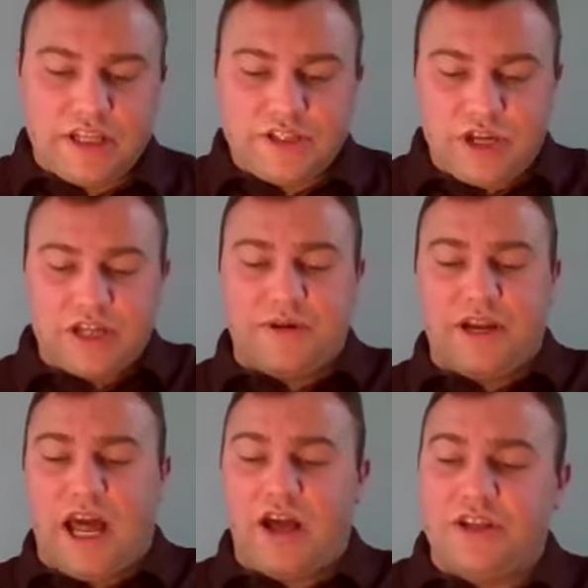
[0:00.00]
then talks
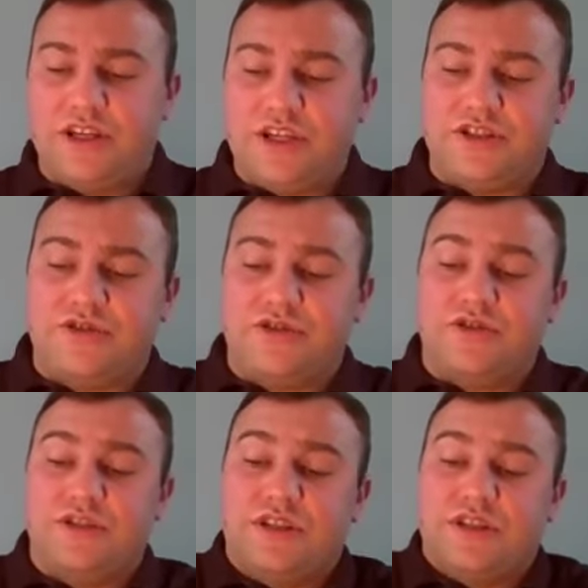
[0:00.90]
about how he's
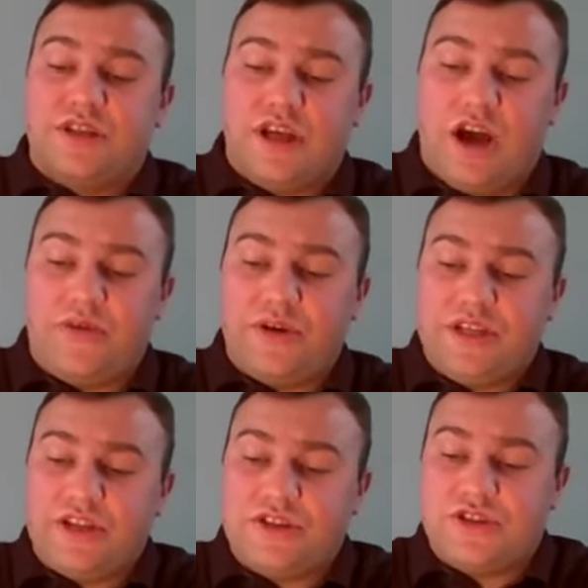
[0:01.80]

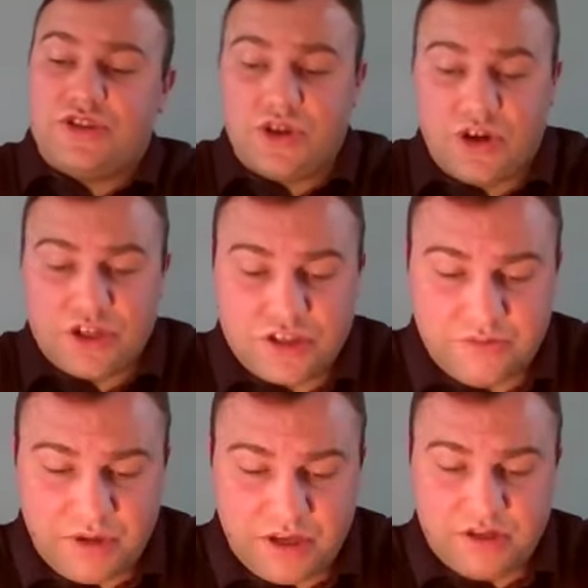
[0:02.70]
saying, search
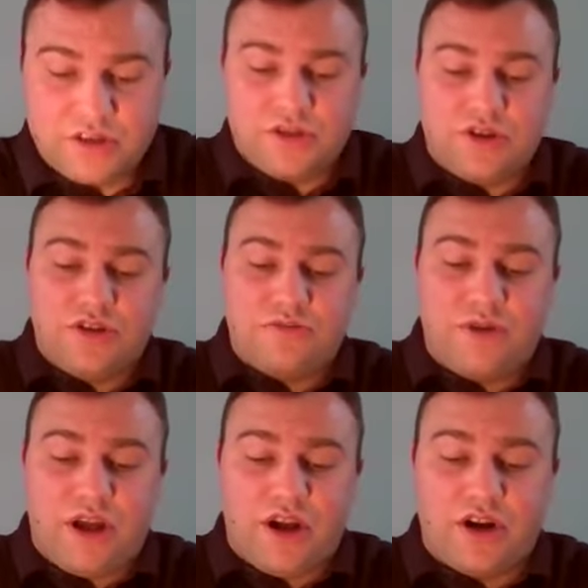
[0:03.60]
me, search
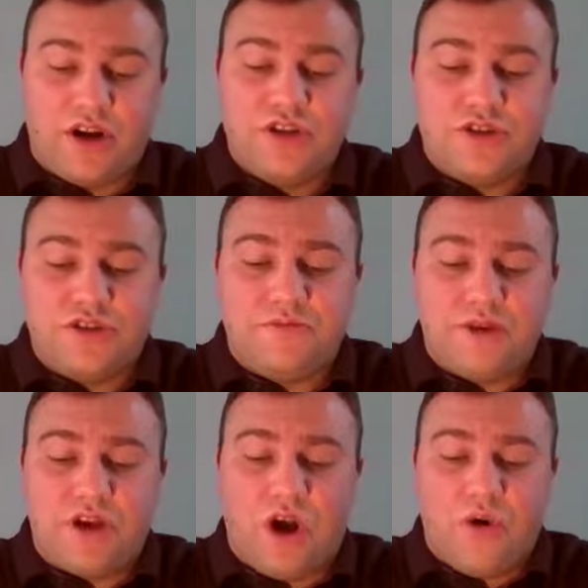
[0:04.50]
my heart, search
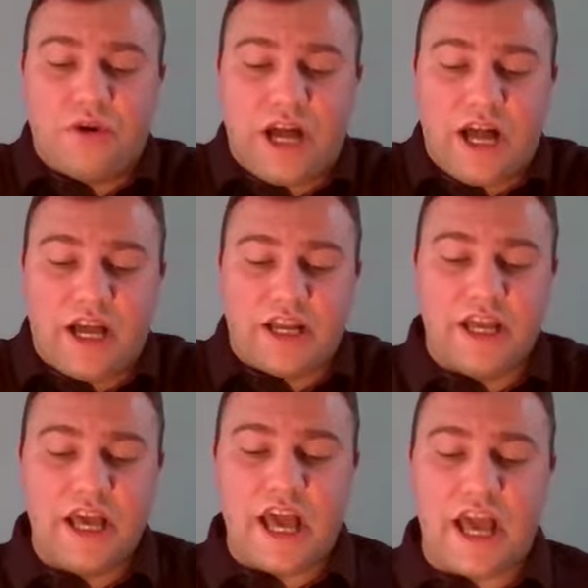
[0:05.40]
me, O God,
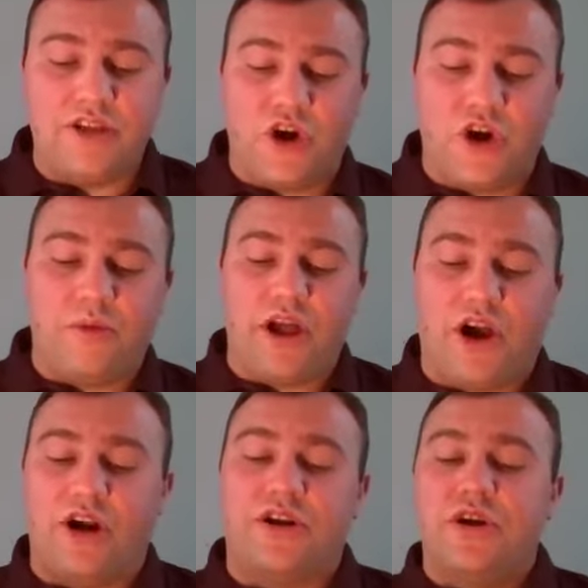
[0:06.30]
and know my
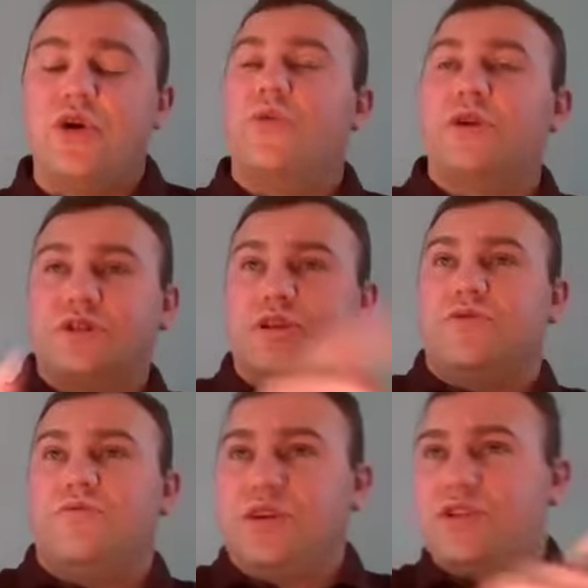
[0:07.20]
heart, which
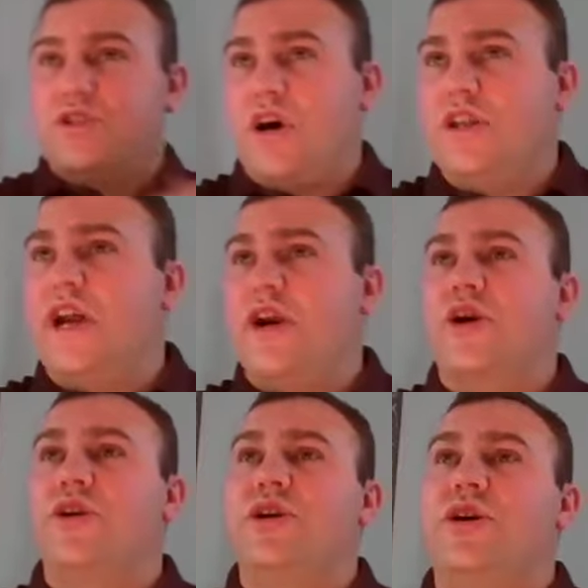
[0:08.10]
we saw that
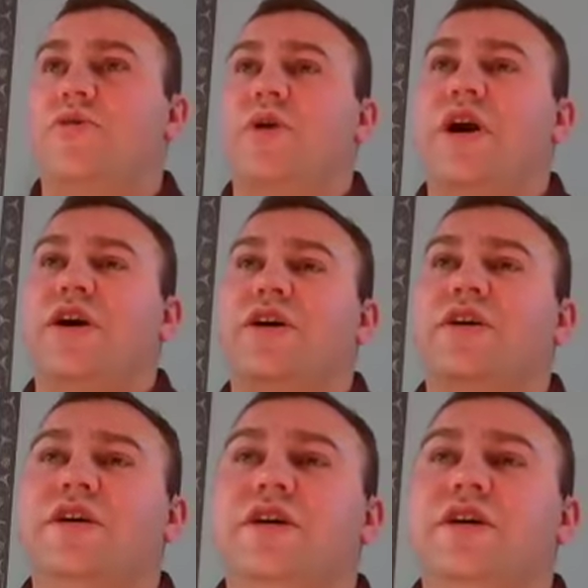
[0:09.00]
earlier where